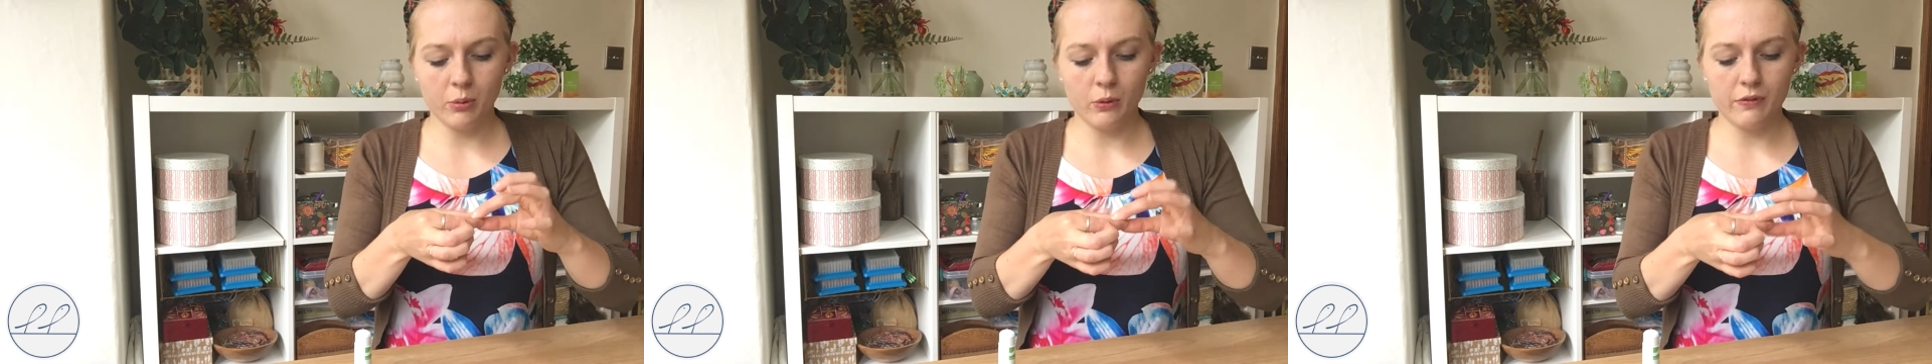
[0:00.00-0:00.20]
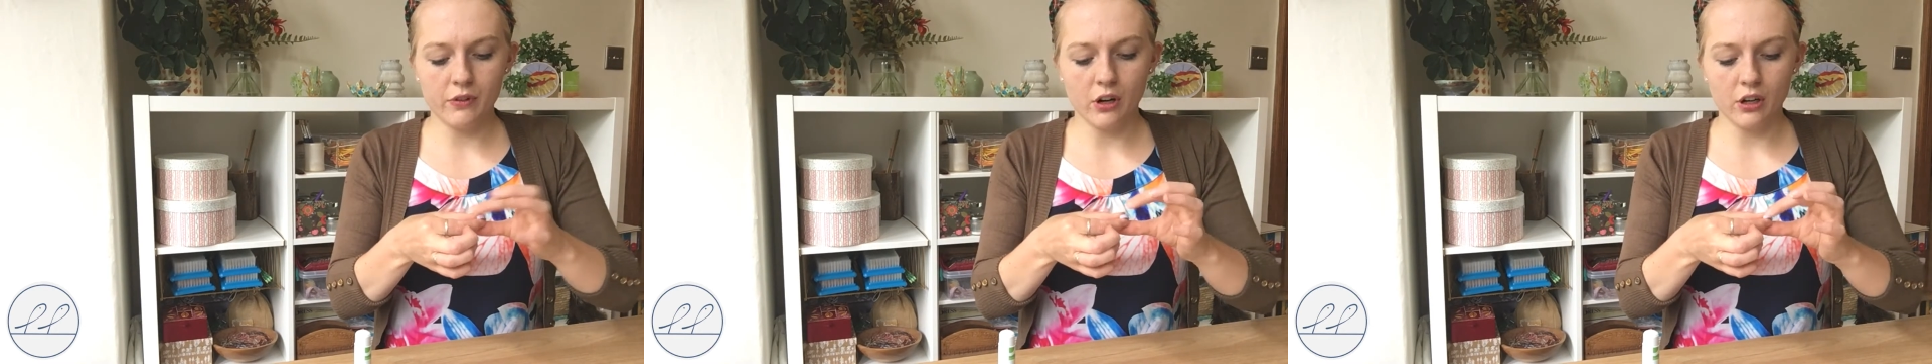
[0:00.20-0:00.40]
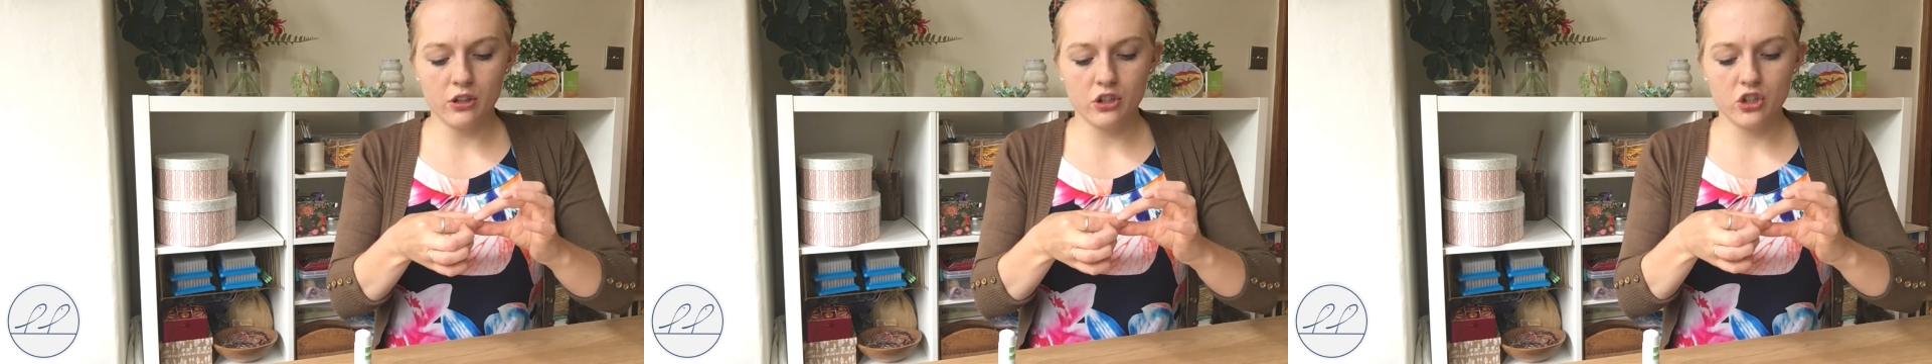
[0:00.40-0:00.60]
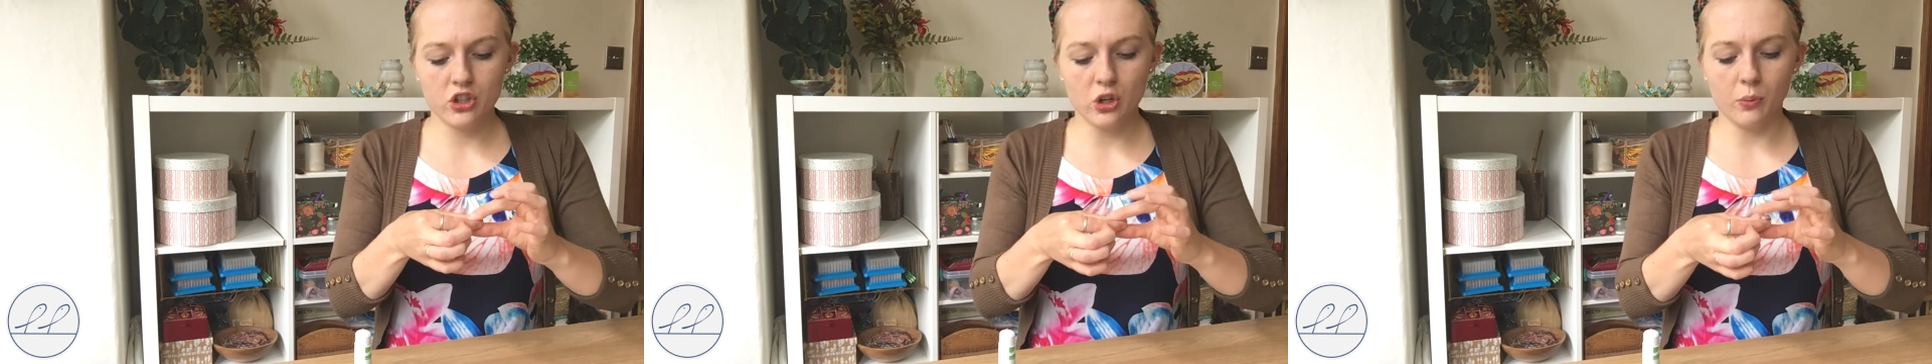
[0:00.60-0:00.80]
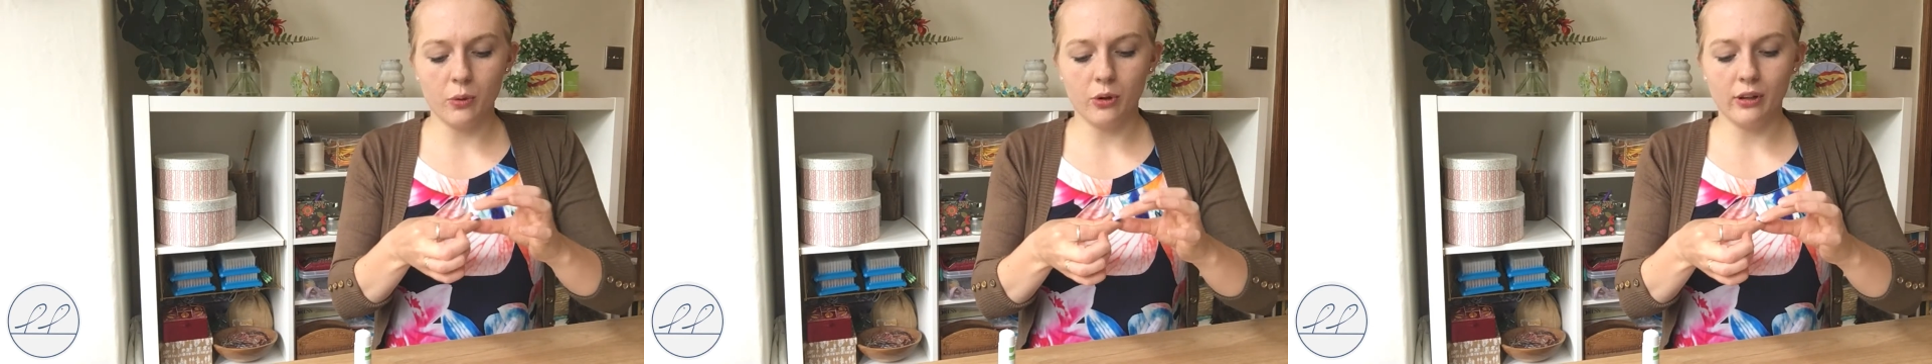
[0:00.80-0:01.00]
but we've got a
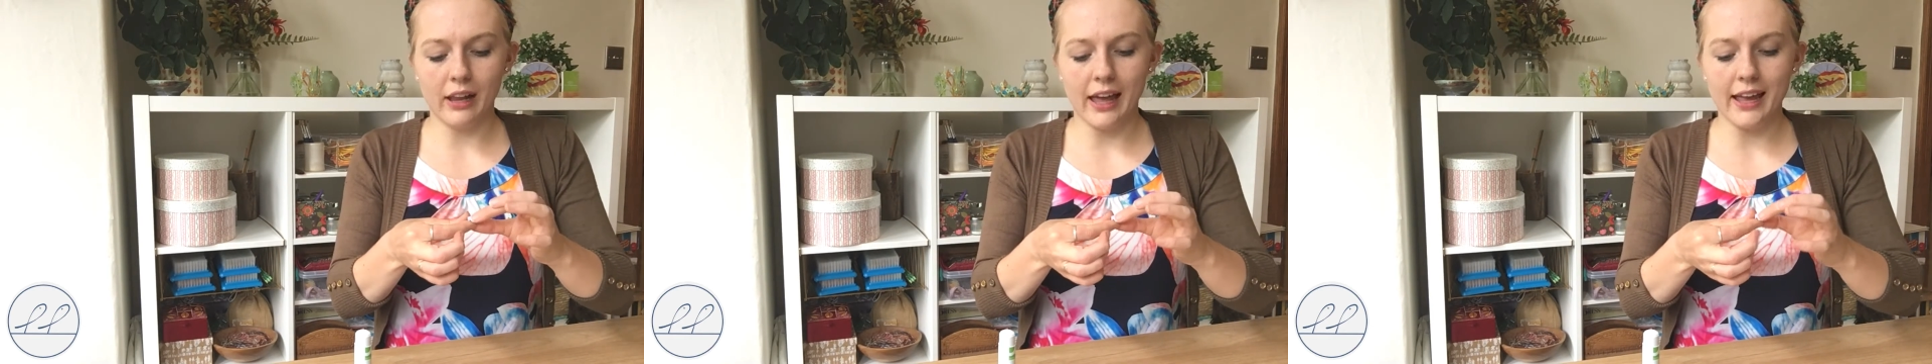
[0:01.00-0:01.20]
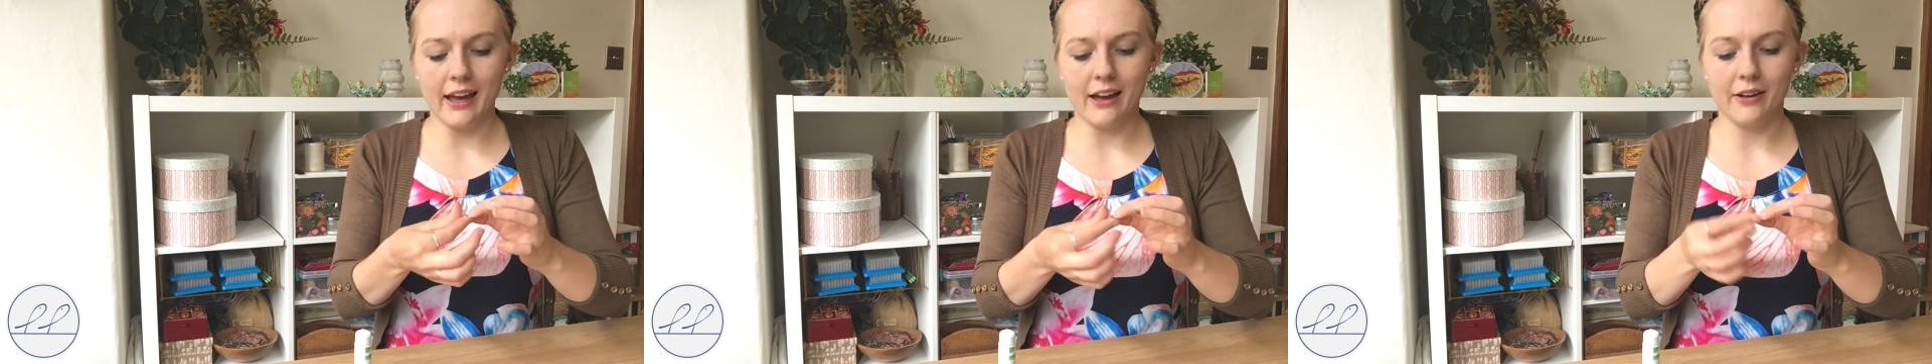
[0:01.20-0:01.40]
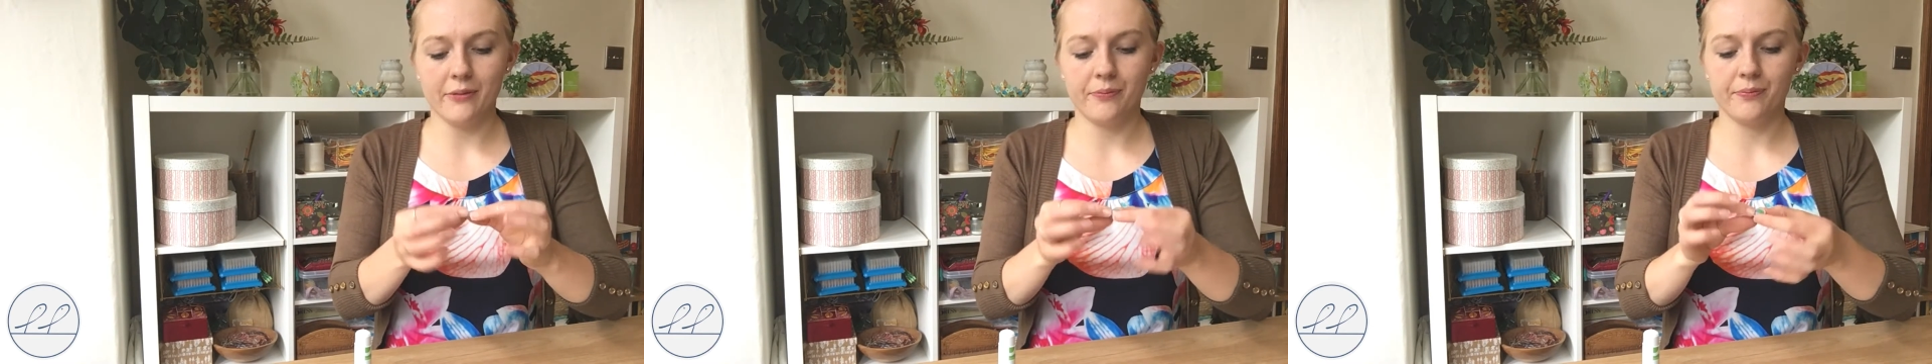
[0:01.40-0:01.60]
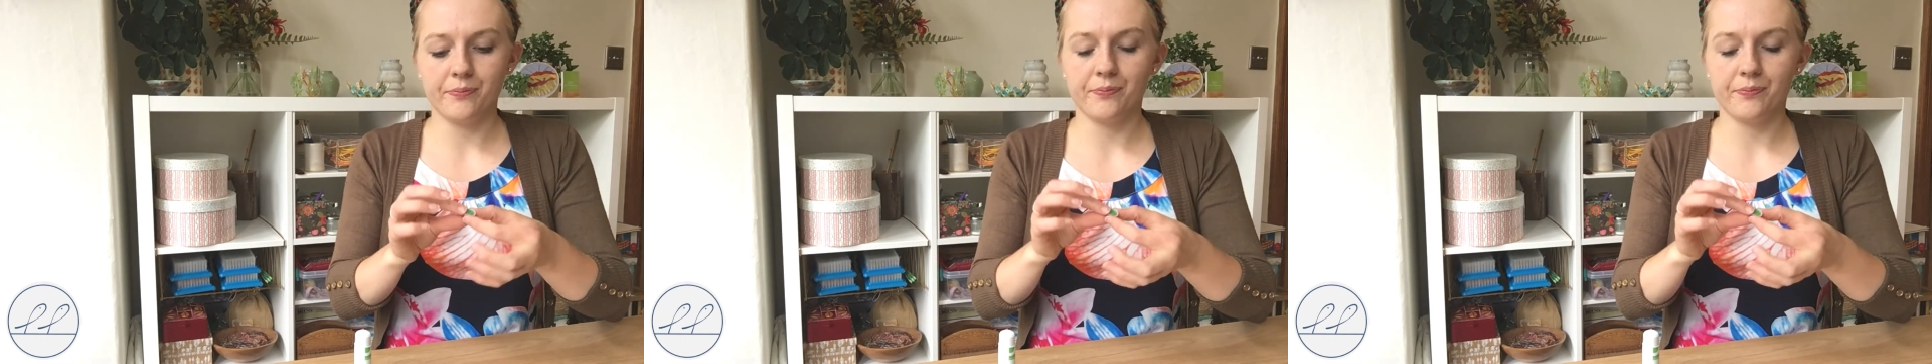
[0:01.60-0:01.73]
double layer.